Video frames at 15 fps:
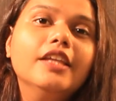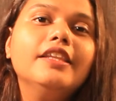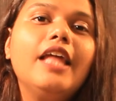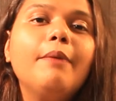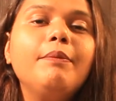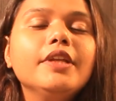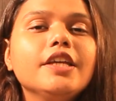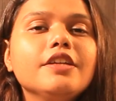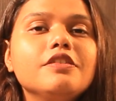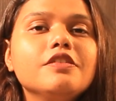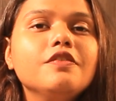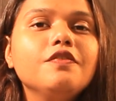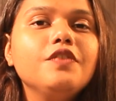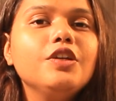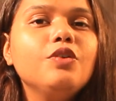The
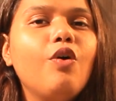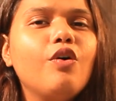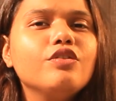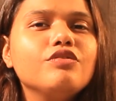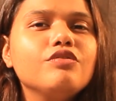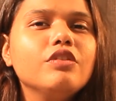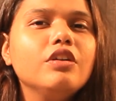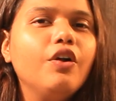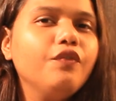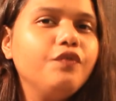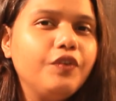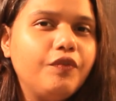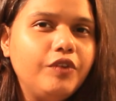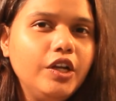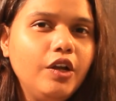application fee costs you around
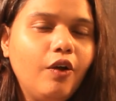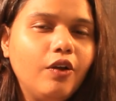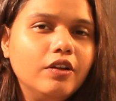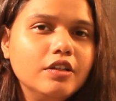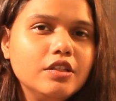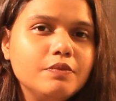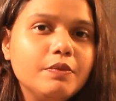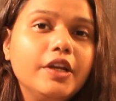$50